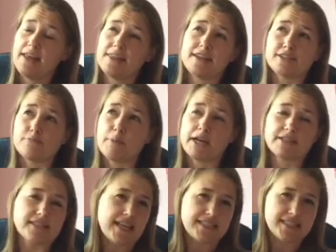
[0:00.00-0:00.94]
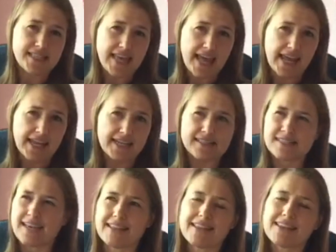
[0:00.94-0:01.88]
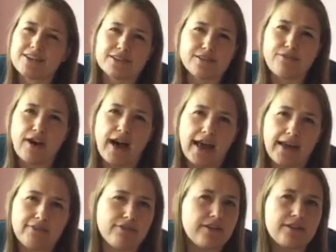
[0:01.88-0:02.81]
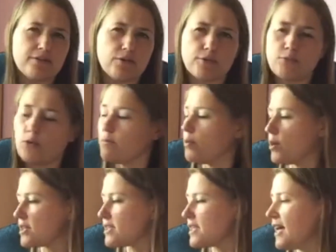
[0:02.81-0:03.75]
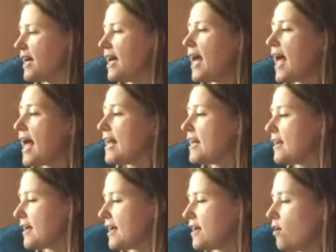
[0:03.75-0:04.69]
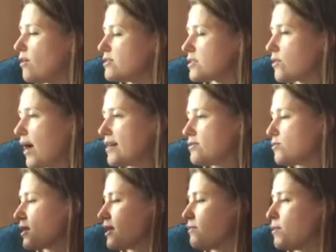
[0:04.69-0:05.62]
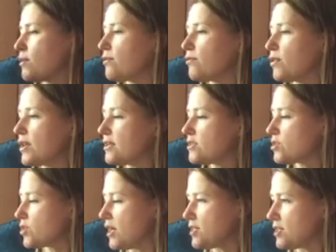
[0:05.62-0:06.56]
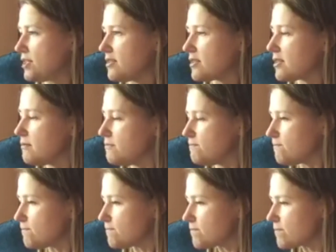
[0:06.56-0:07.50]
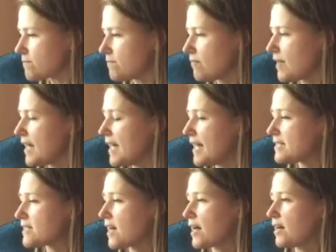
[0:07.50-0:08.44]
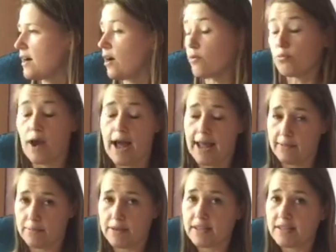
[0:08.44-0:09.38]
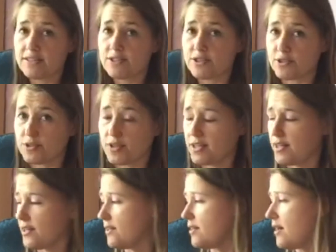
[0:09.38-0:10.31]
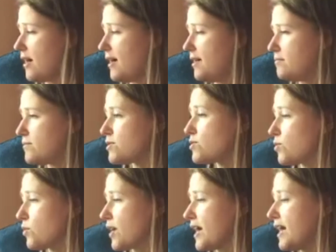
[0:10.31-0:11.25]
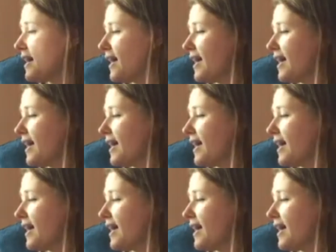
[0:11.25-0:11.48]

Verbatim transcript: there's Bear Says Thanks. I think there's five or more books. And it, it also has really beautiful illustrations. It's got a, a rhyme to the um, story